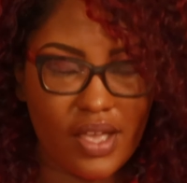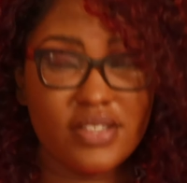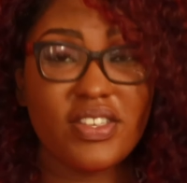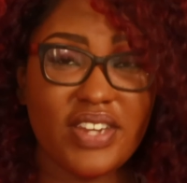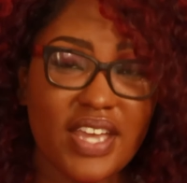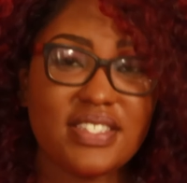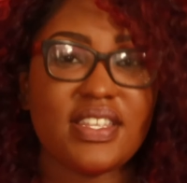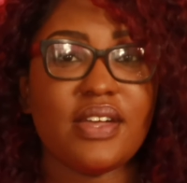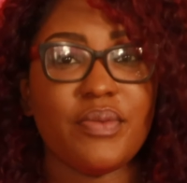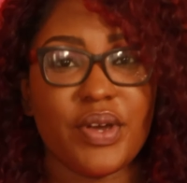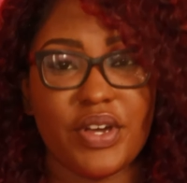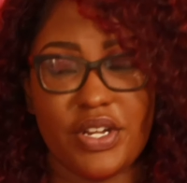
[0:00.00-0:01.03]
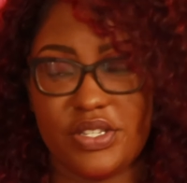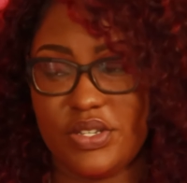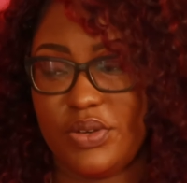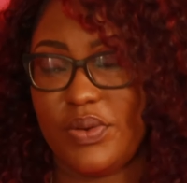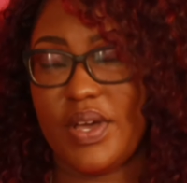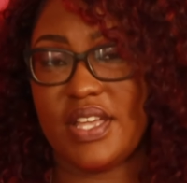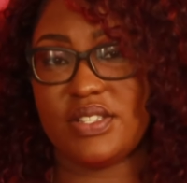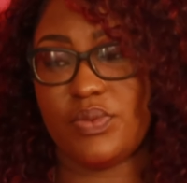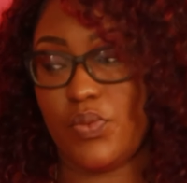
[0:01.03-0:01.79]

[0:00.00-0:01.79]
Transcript: So next thing we're gonna do is